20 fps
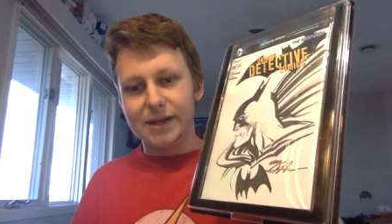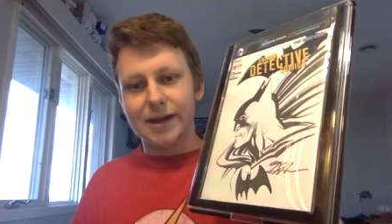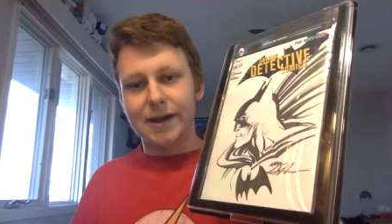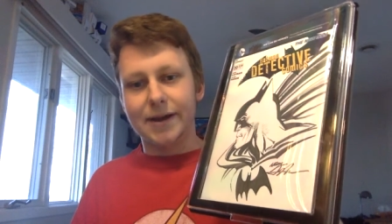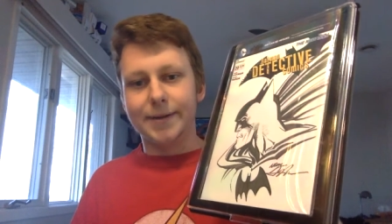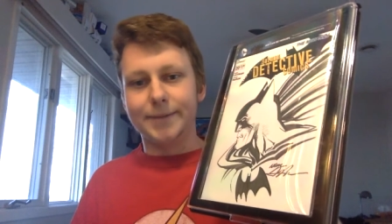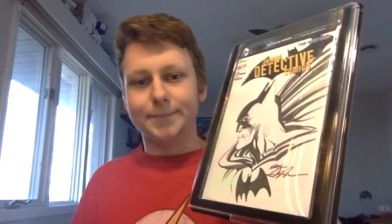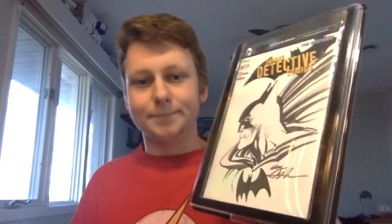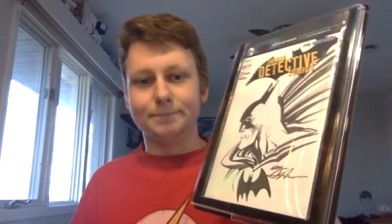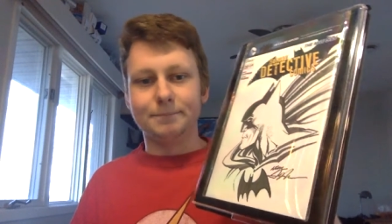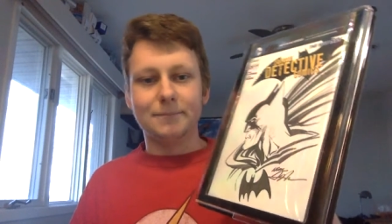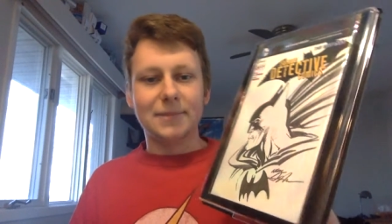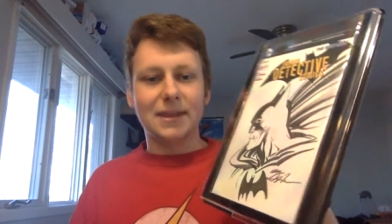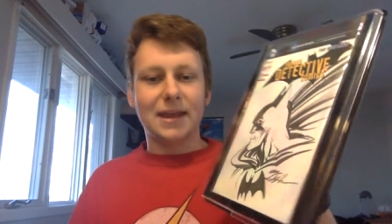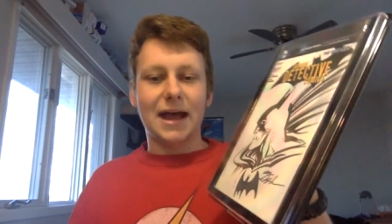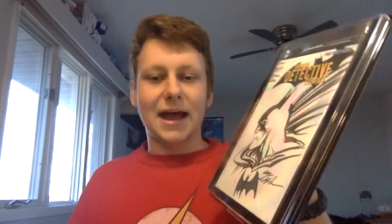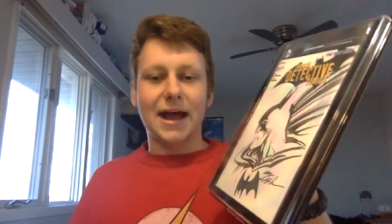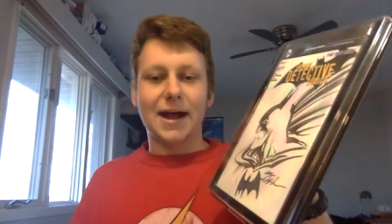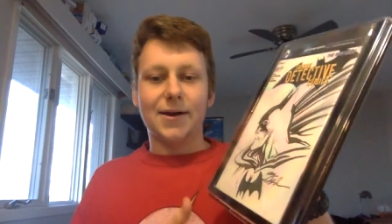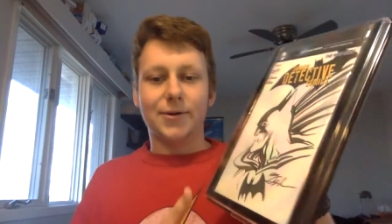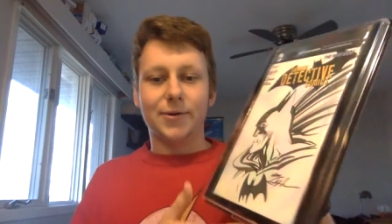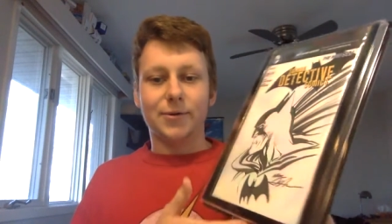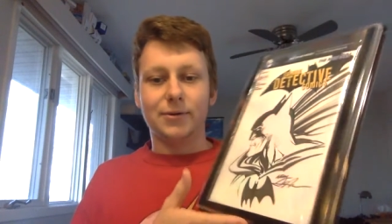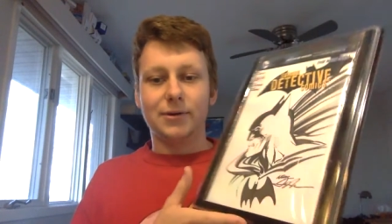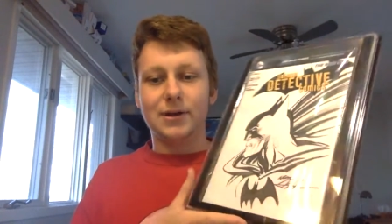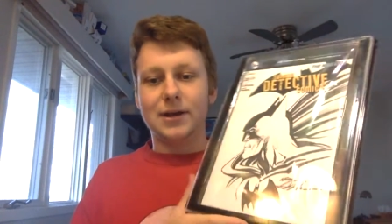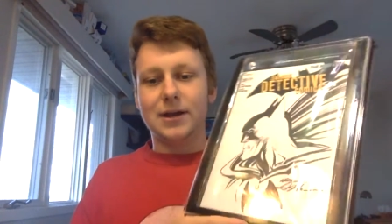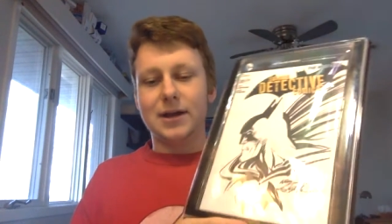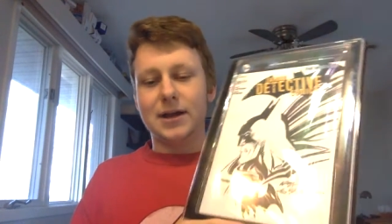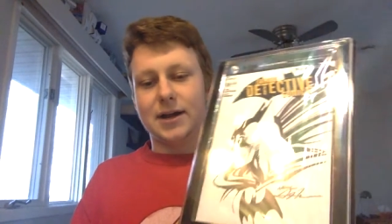um, how
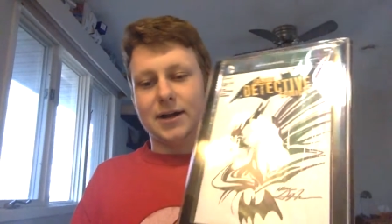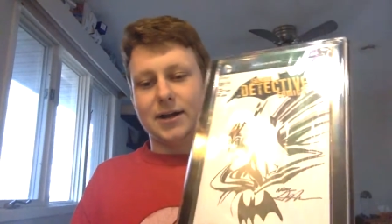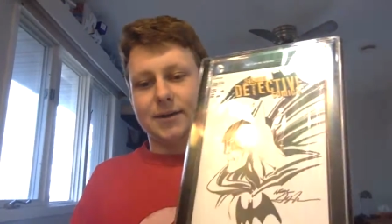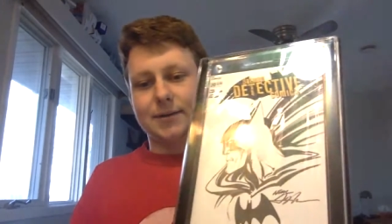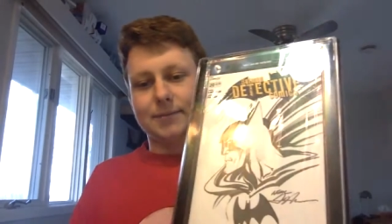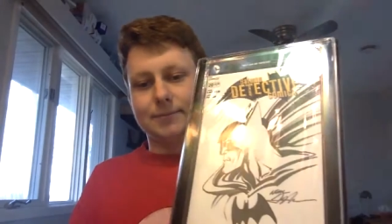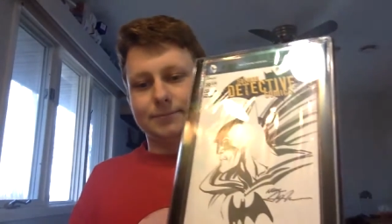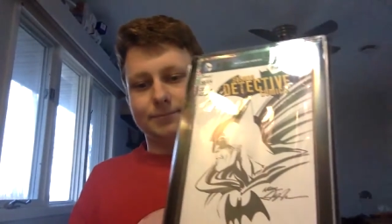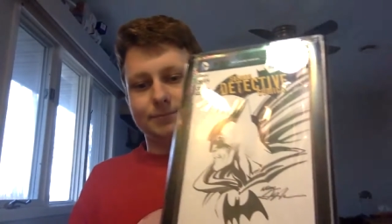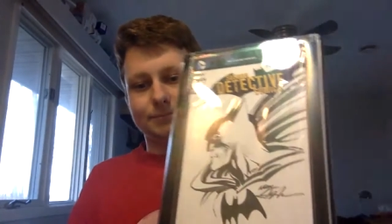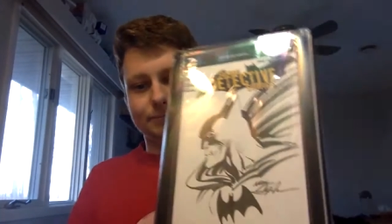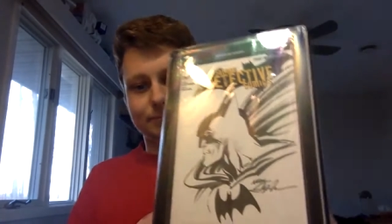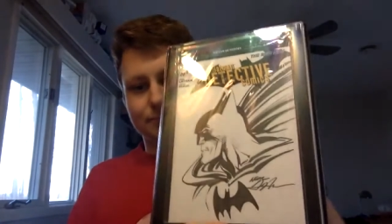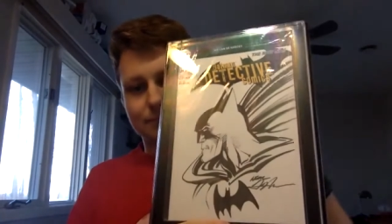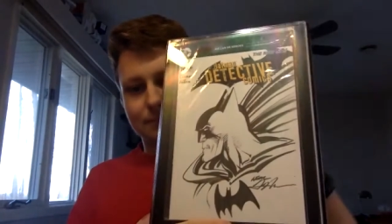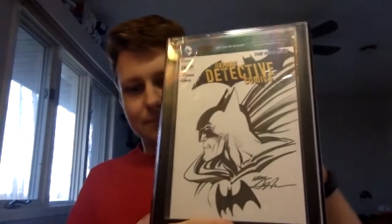um,